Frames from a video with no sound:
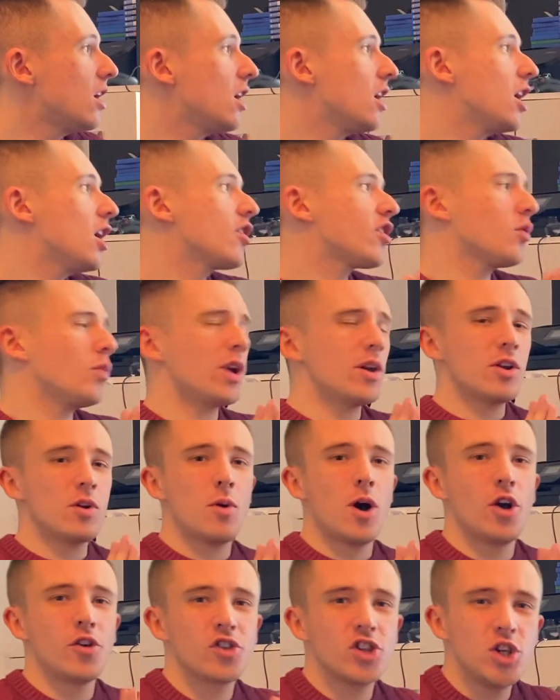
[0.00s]
So what I'm going to
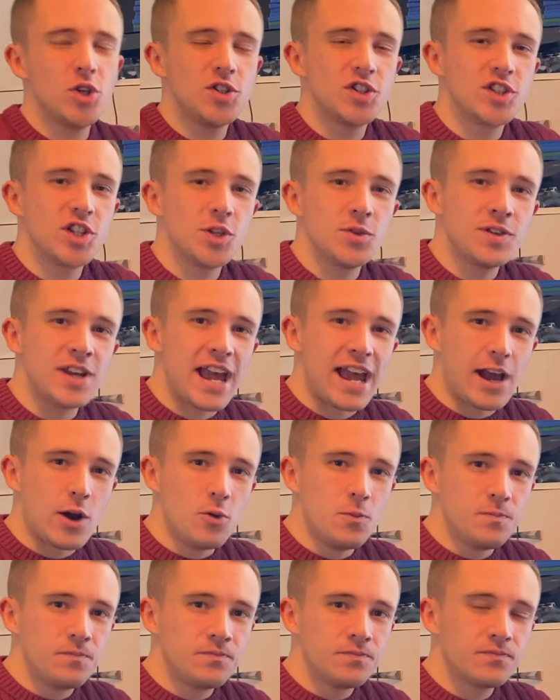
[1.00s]
ask you to do now
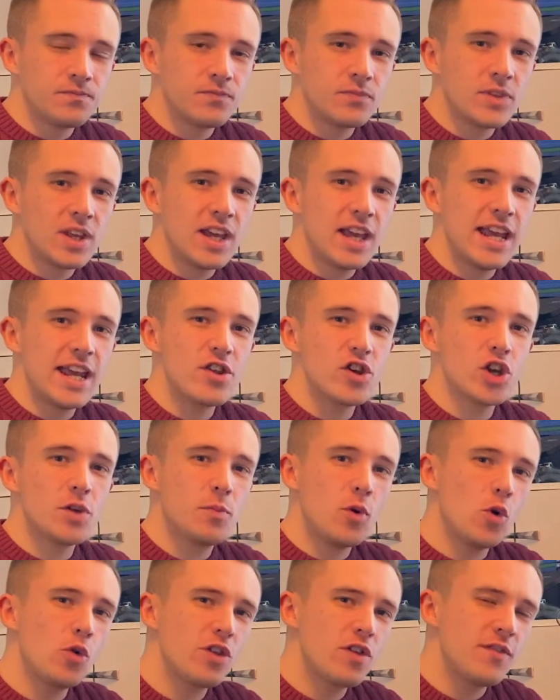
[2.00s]
is you're going to
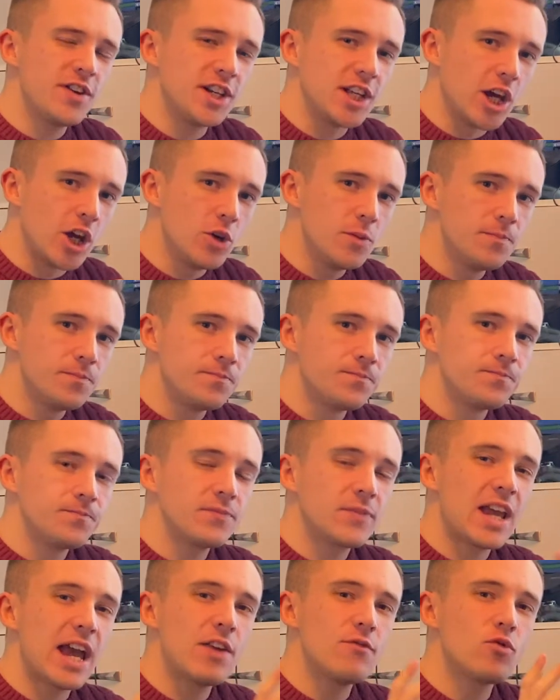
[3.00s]
pause the video
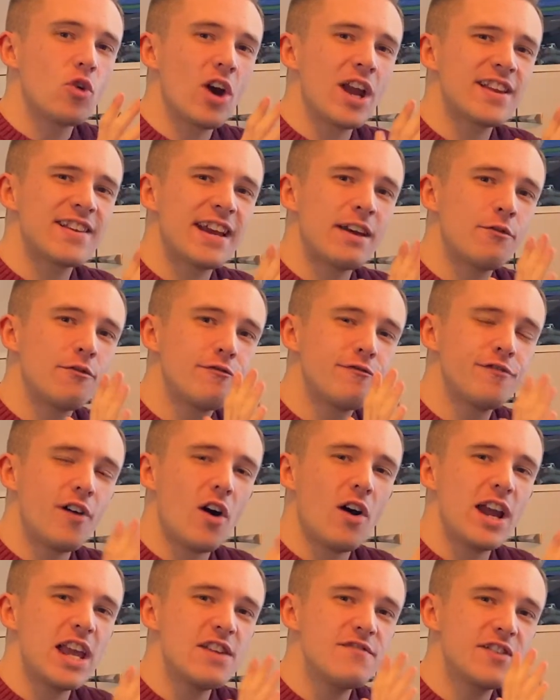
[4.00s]
and write down
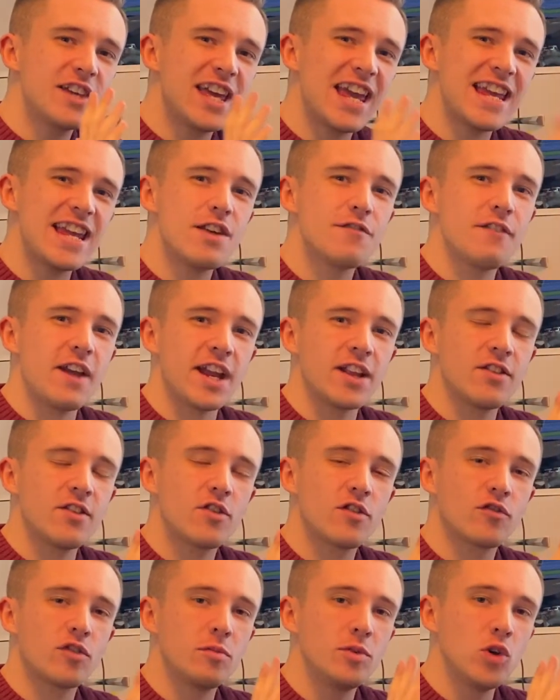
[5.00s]
5 key events
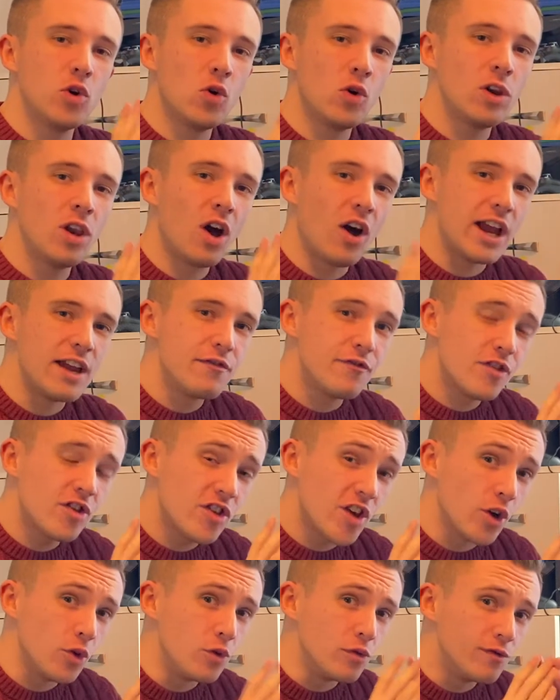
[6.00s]
from your life
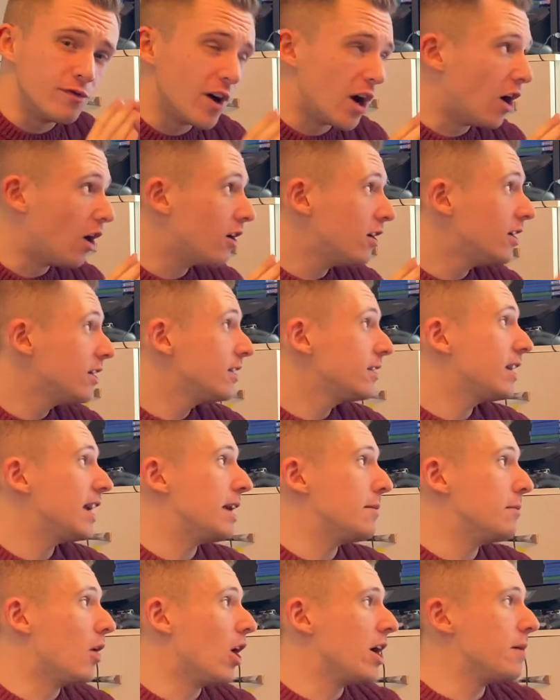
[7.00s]
so far. It
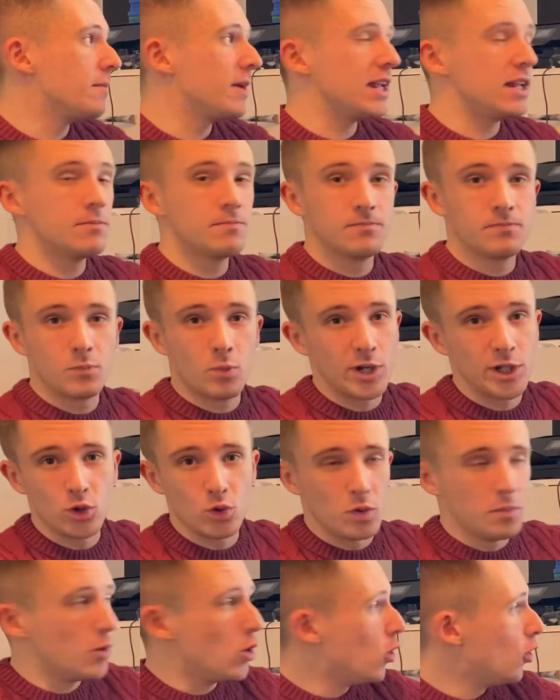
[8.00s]
might be when you were
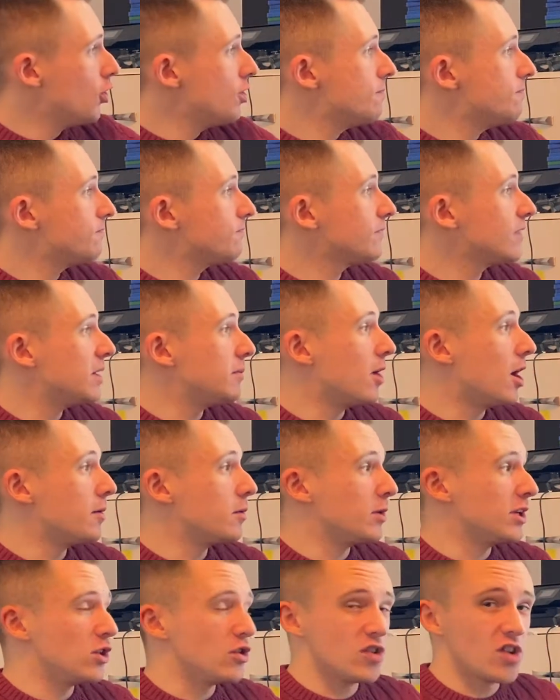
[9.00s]
born, it might be when
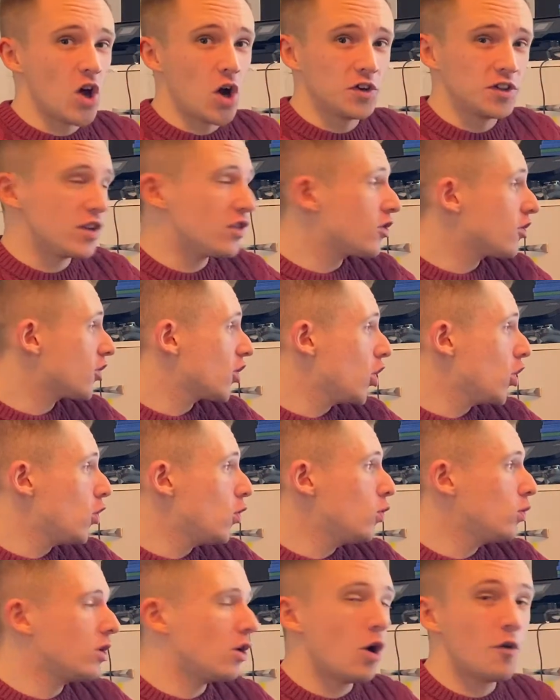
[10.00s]
you started
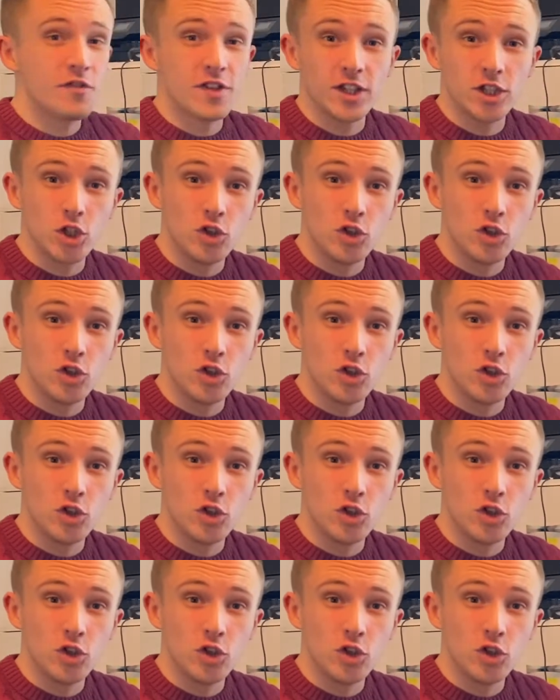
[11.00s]
school. Obviously